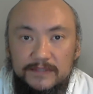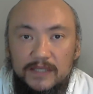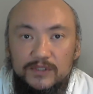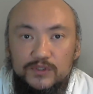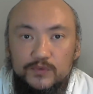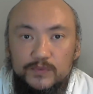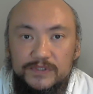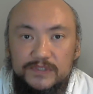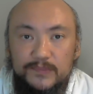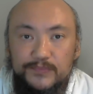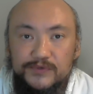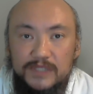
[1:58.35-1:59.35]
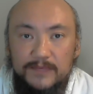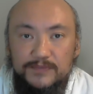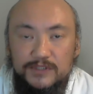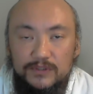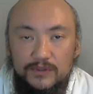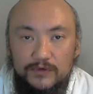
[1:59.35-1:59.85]
and twist the
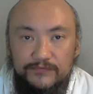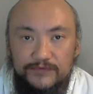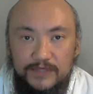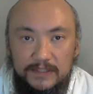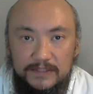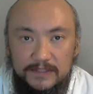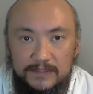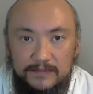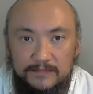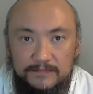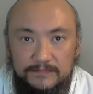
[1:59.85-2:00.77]
perception of reality.